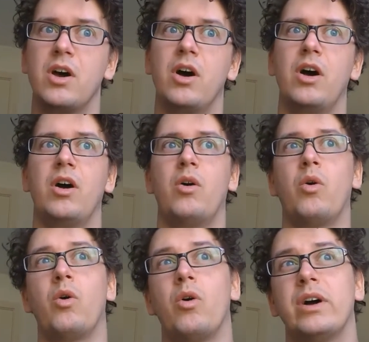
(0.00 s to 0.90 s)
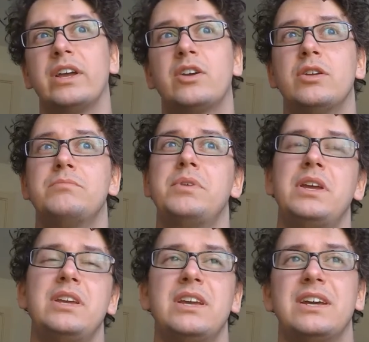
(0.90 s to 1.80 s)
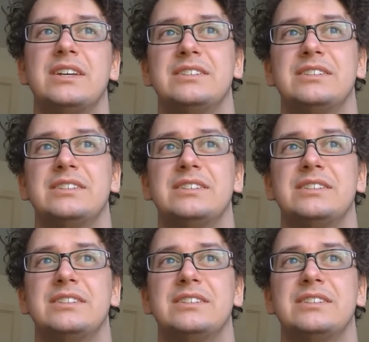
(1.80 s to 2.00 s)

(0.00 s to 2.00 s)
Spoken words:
or it could be